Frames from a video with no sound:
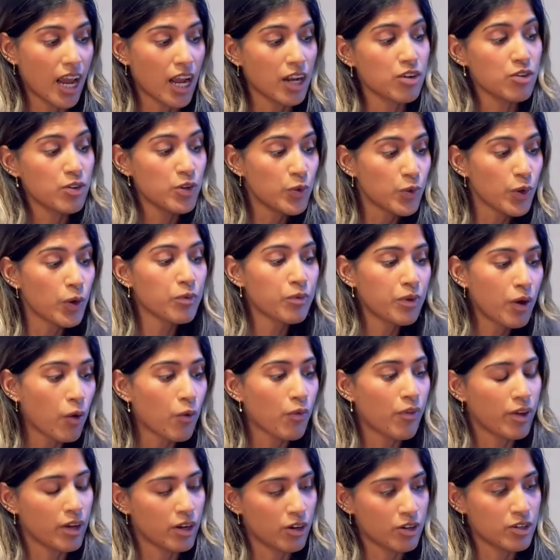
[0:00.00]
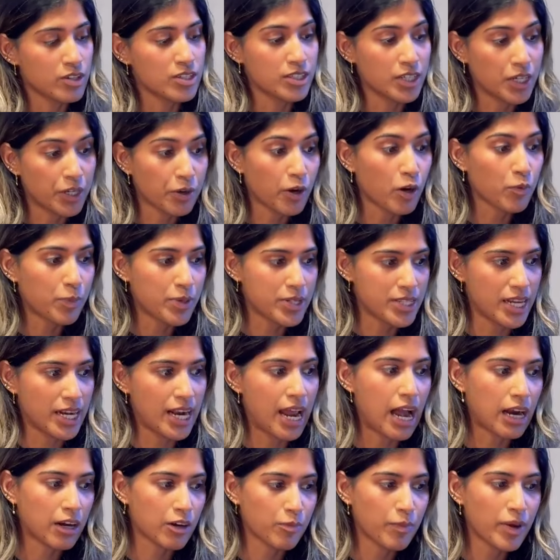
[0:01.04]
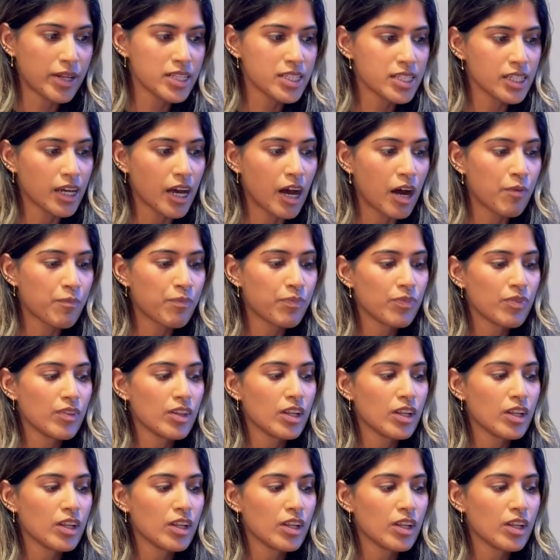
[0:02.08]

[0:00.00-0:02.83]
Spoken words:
and you don't know that you're 0% Akkermansia,